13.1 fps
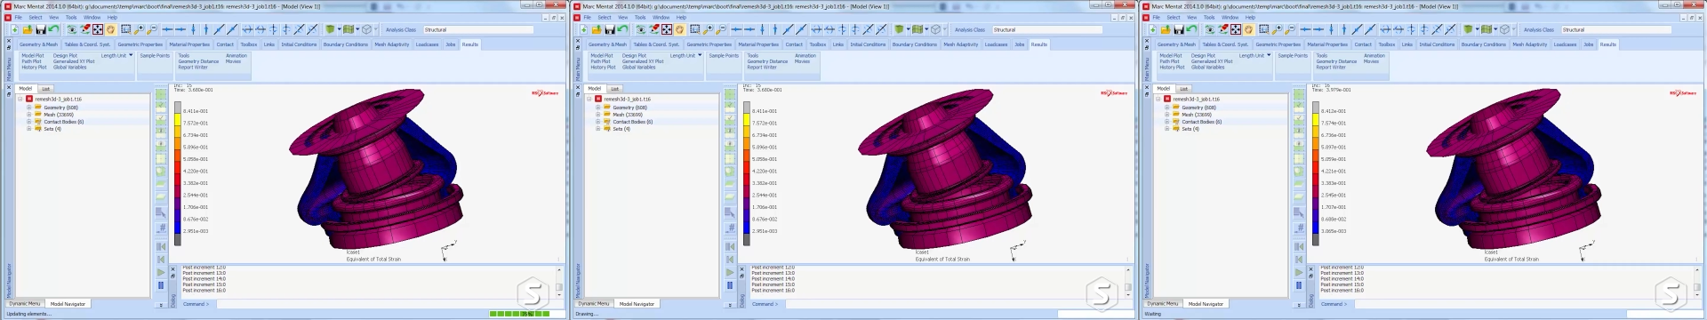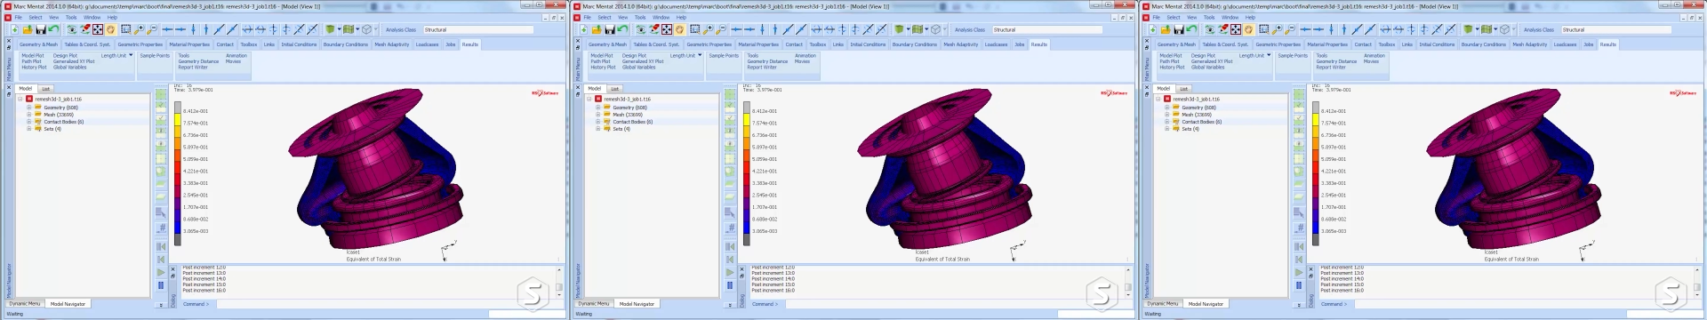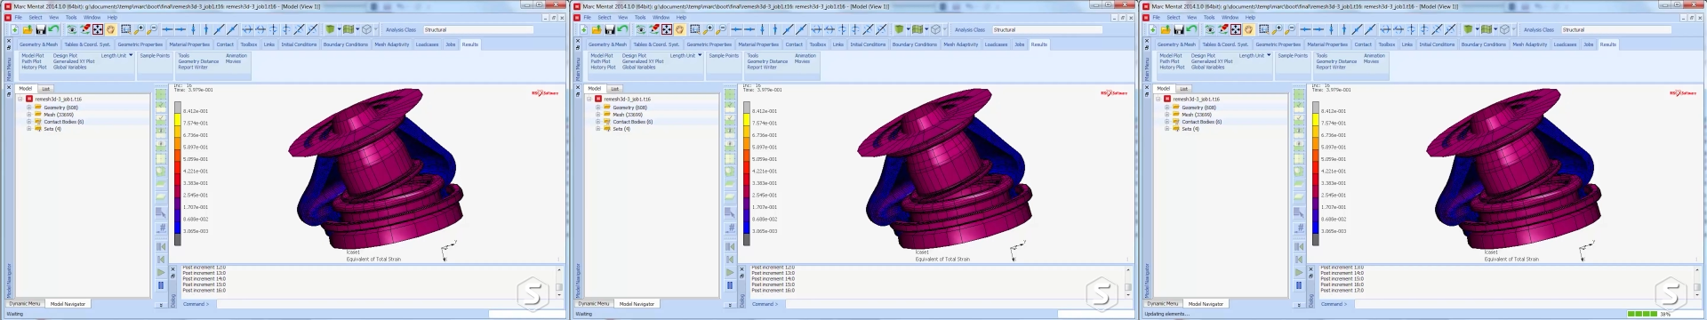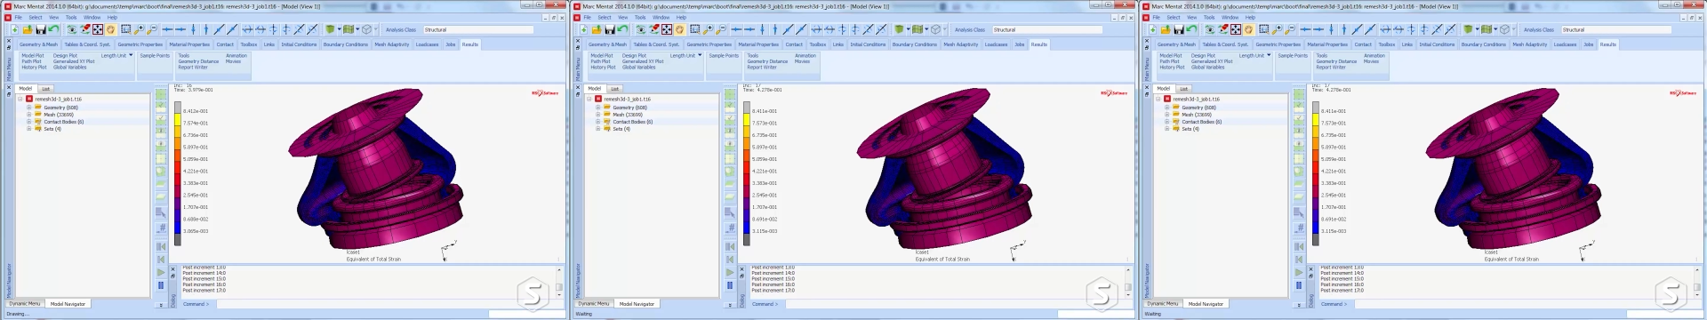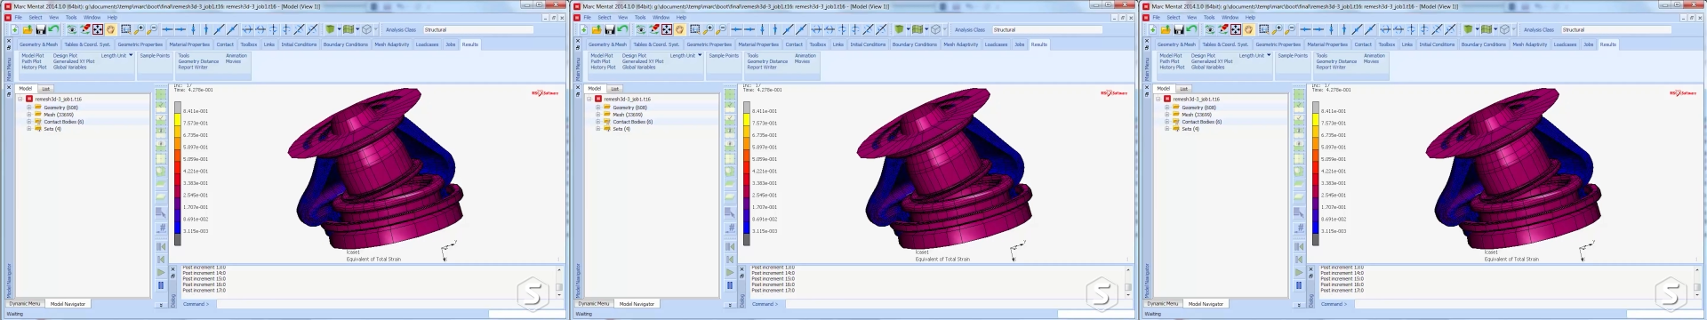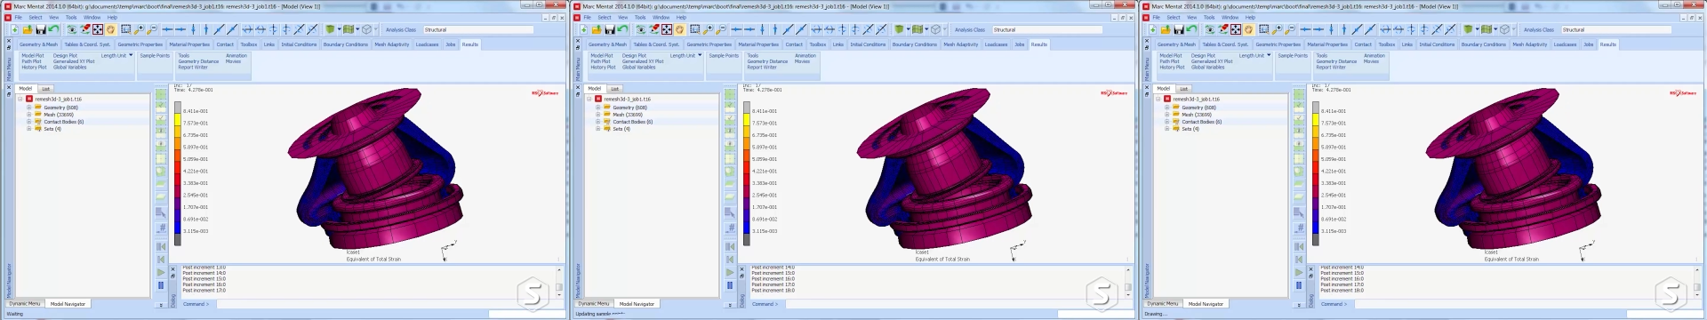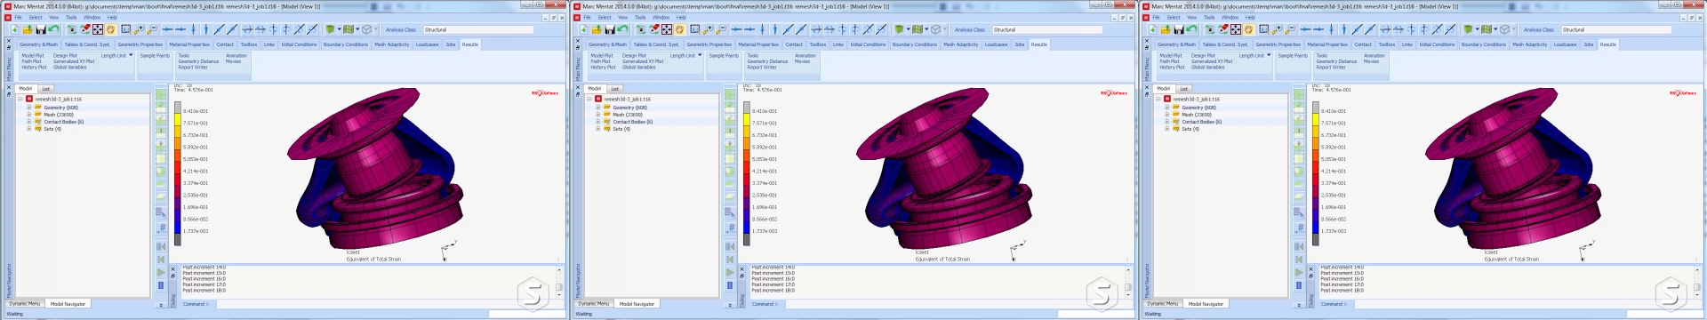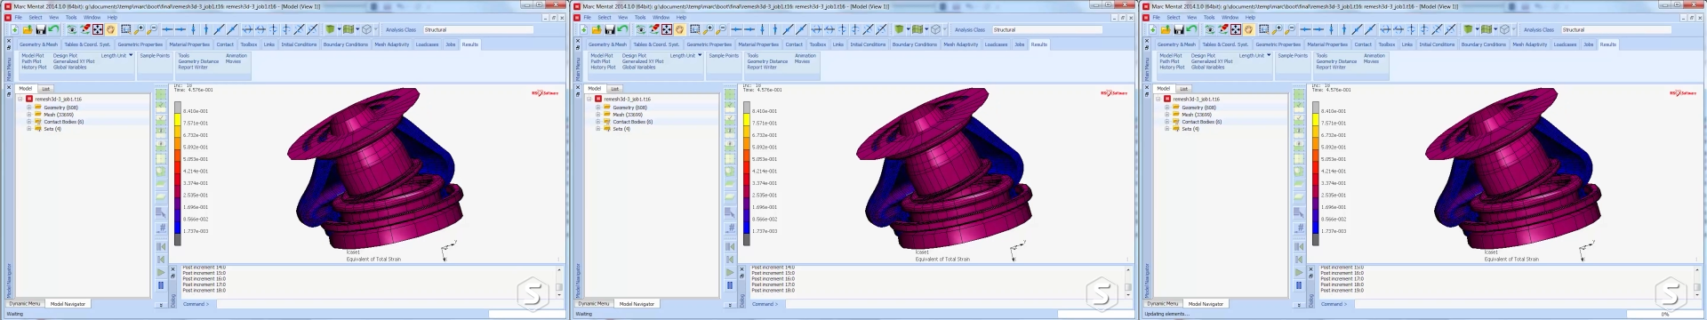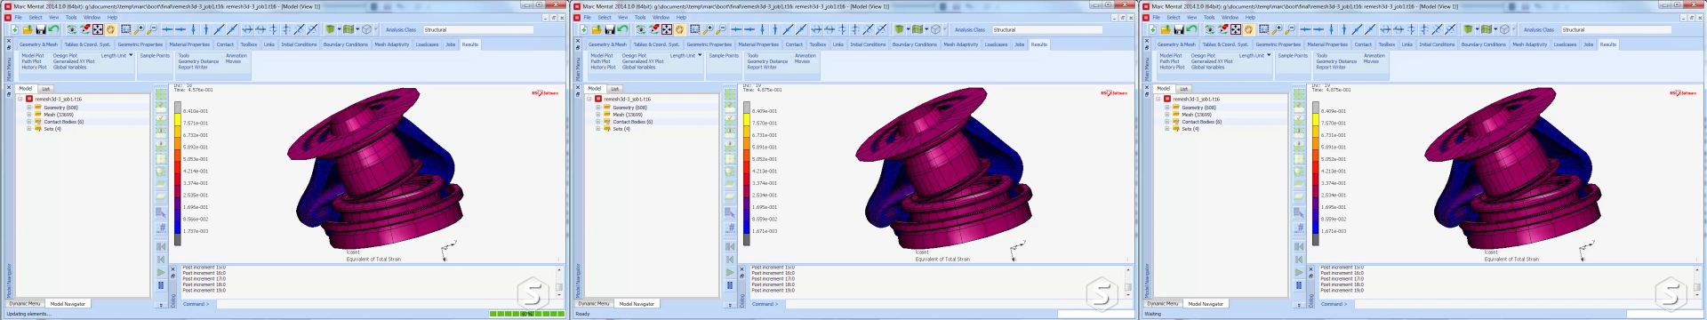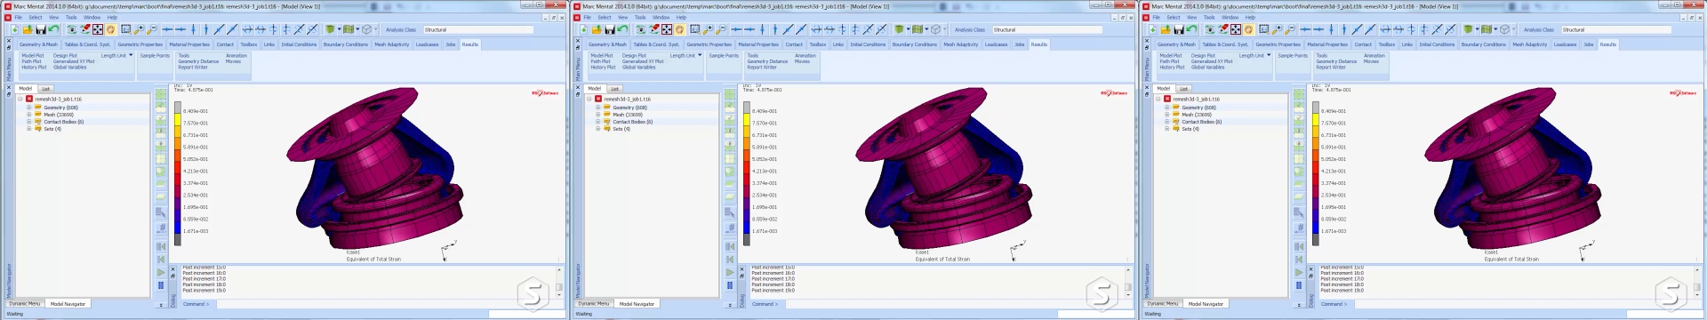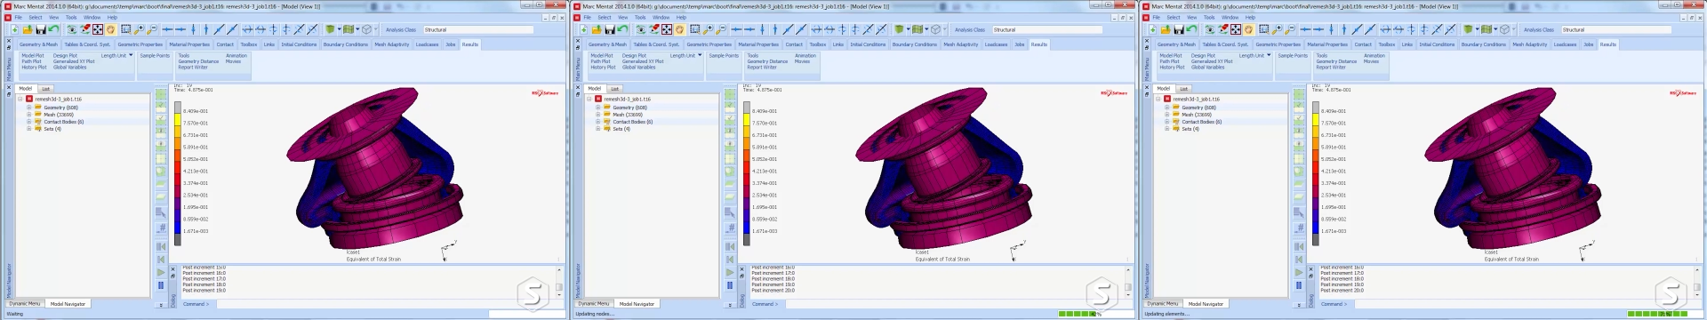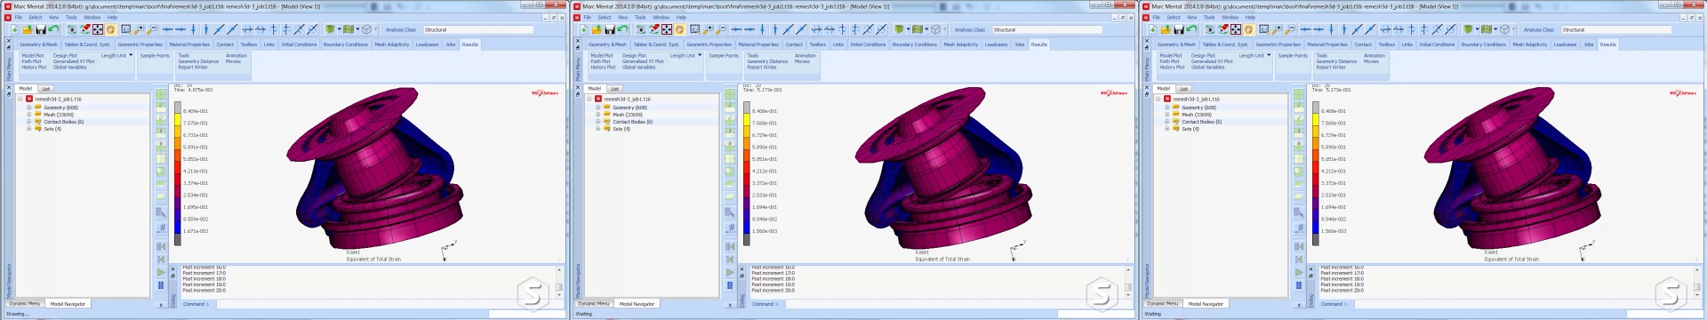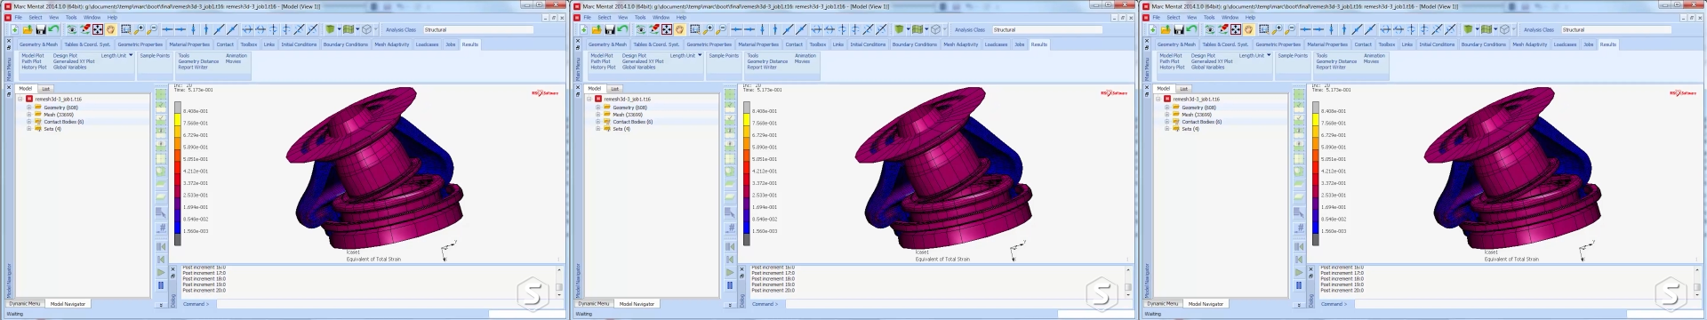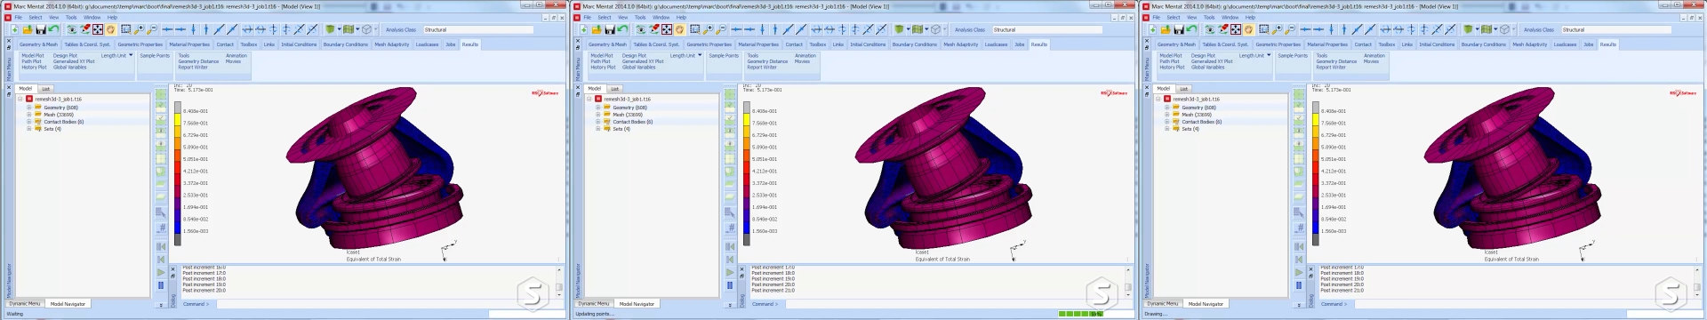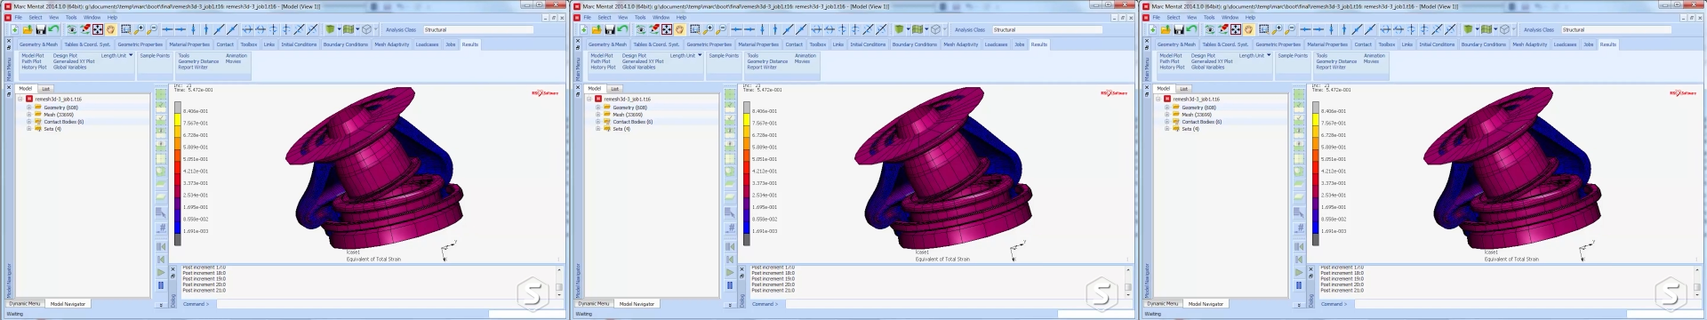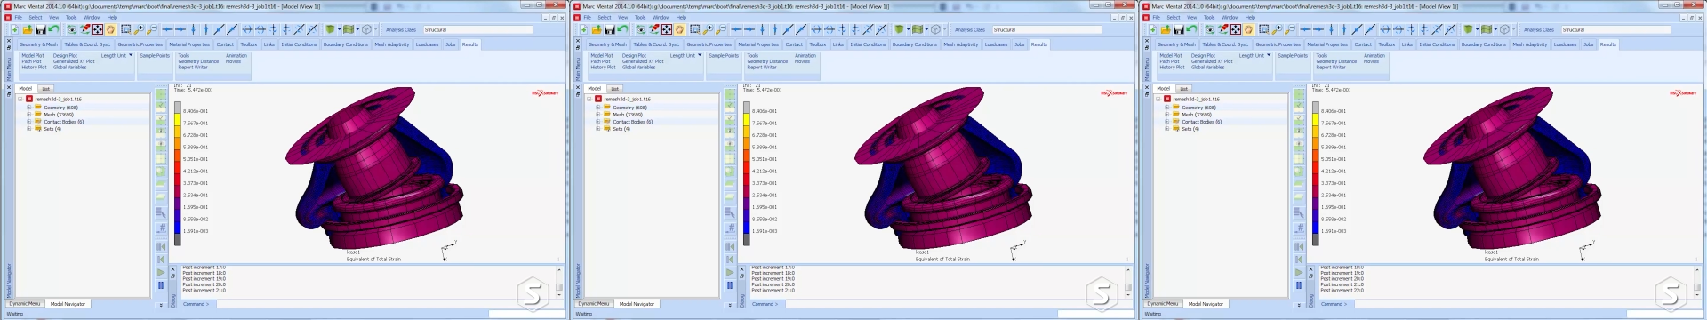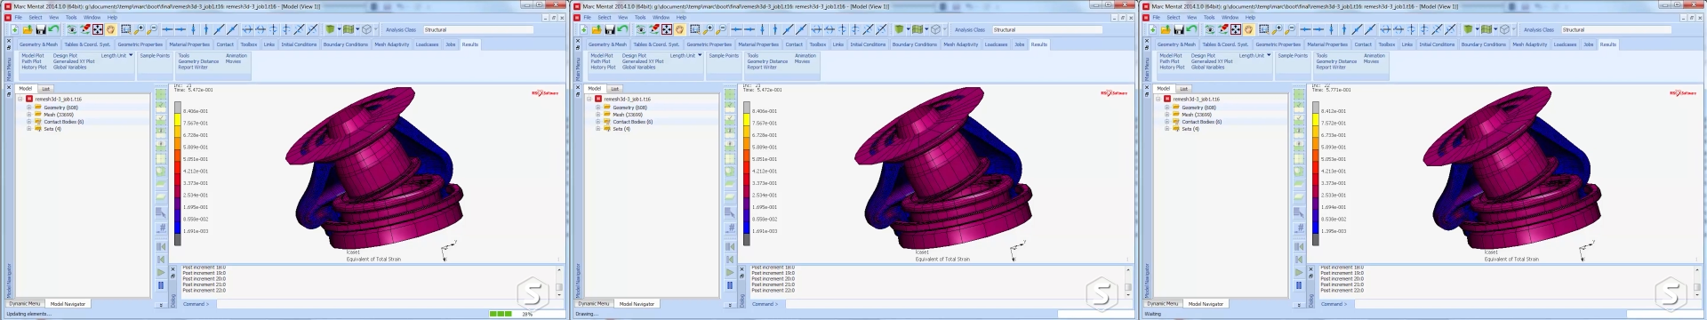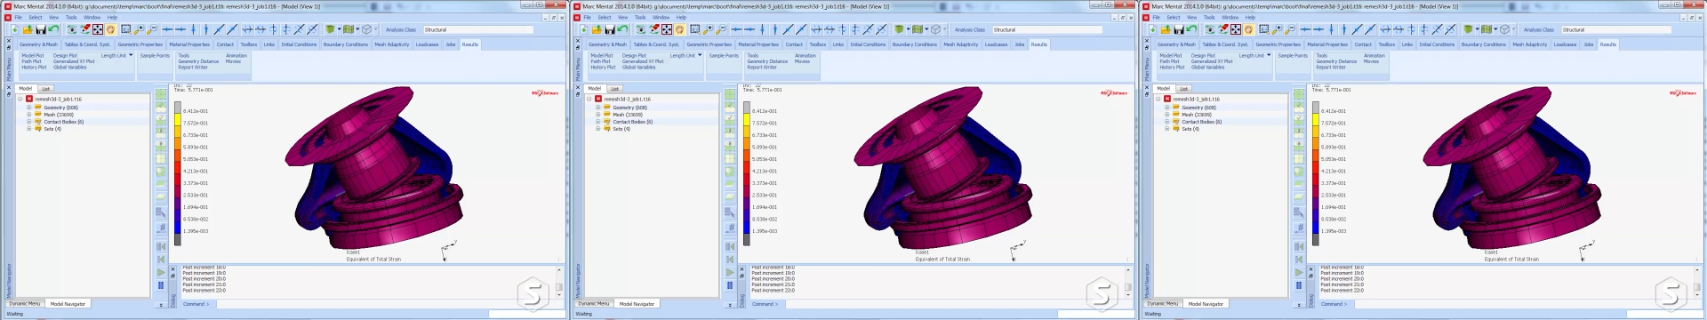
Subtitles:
Nobody's mouth can be seen.